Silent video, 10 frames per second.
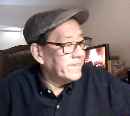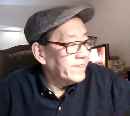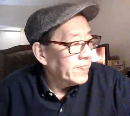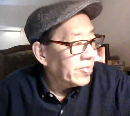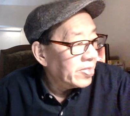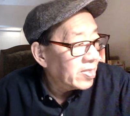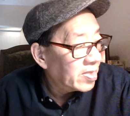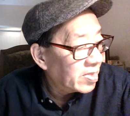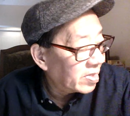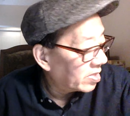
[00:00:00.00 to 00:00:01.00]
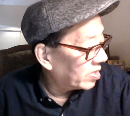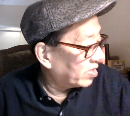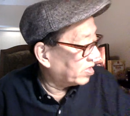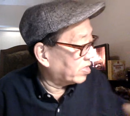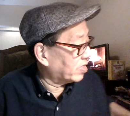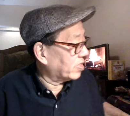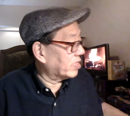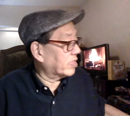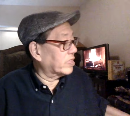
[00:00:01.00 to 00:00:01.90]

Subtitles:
(silence)